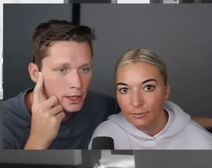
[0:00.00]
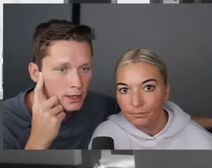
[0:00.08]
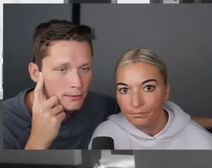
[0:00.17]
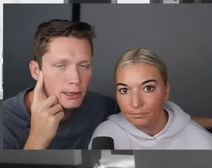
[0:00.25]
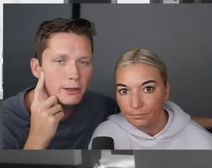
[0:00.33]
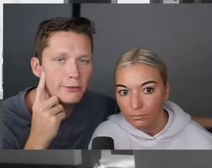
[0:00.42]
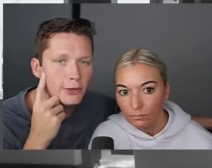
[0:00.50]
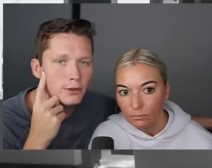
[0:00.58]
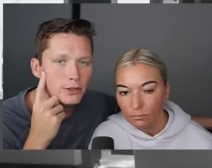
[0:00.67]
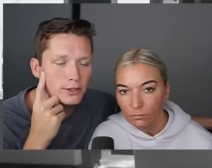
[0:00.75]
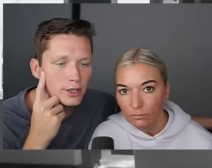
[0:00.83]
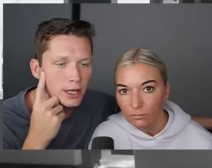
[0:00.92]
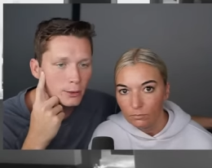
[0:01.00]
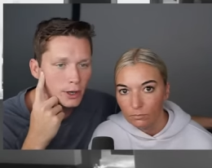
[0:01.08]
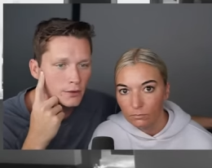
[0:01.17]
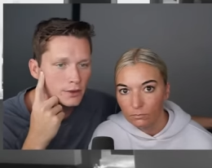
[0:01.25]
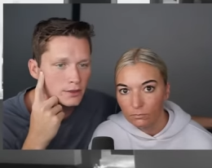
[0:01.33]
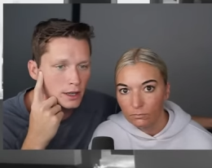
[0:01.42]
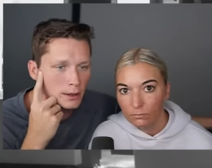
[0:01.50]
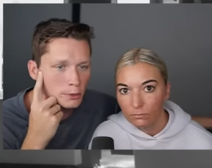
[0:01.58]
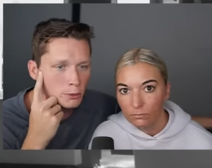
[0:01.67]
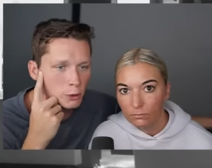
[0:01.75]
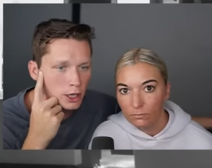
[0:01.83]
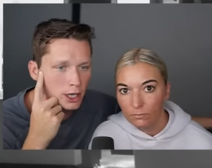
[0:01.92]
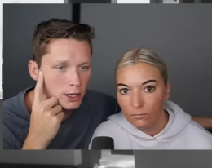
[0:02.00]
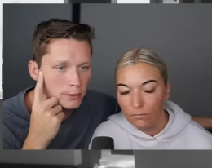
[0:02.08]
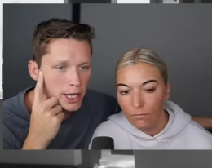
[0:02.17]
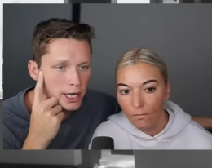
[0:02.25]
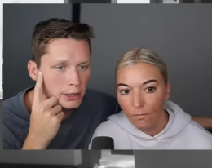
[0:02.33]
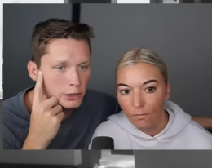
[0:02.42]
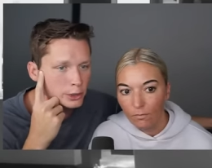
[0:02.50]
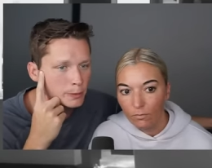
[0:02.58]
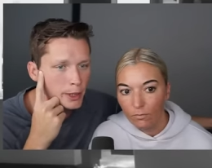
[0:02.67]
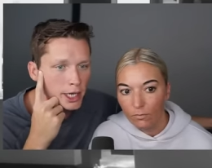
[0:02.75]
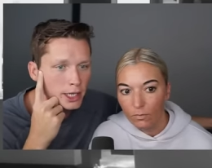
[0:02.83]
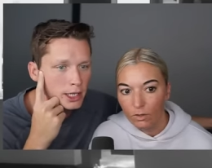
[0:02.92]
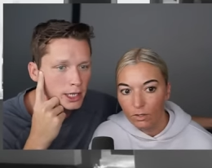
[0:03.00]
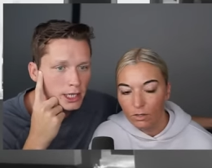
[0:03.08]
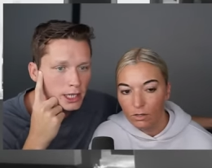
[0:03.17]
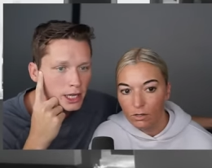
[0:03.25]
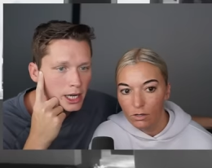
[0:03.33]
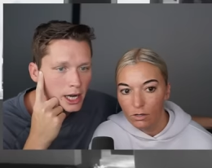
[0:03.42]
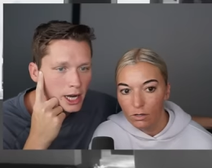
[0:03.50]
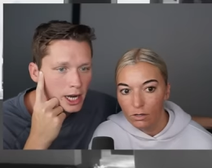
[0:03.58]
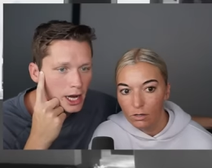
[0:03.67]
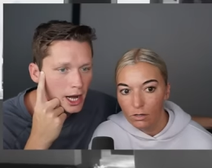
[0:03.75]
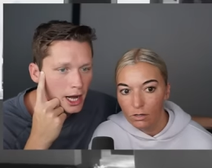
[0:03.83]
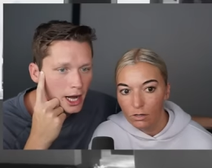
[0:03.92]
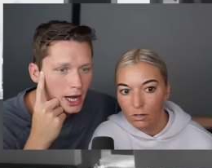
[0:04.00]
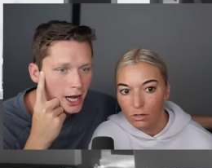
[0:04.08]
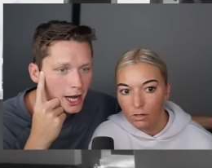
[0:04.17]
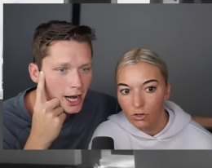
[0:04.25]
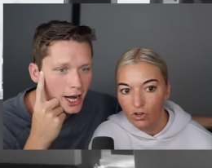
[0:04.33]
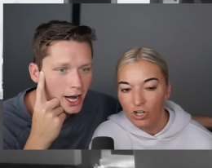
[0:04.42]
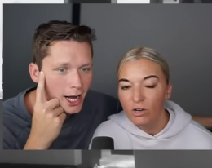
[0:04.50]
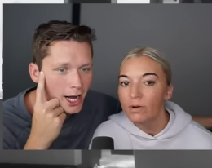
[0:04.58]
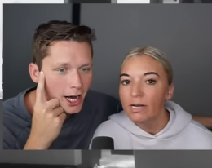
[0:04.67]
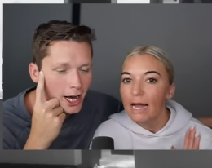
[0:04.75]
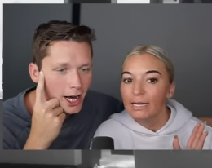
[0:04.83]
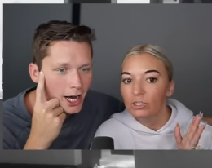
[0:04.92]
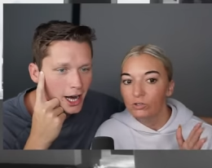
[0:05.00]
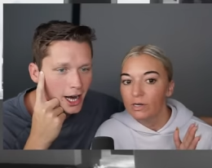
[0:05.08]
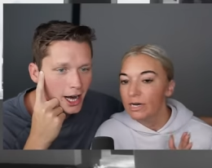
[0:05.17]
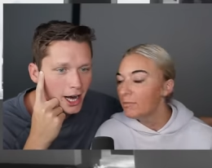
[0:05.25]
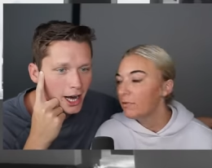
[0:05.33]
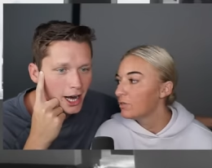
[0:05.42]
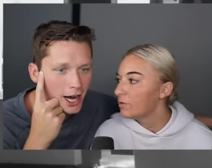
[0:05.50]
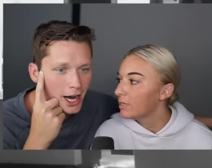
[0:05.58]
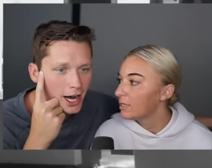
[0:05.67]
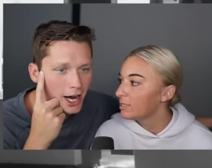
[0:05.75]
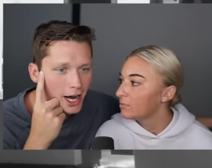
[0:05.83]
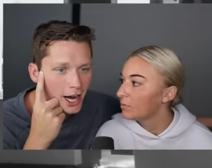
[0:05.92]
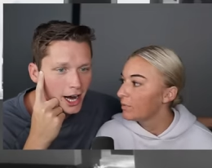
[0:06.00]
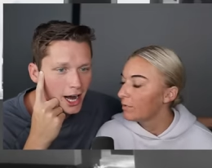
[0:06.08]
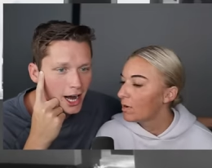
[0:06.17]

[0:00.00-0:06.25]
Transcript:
Speaker 1: Maybe if we do this again, we'll have to set up some more camera angles, but.
Speaker 2: She would not dream of doing this when we were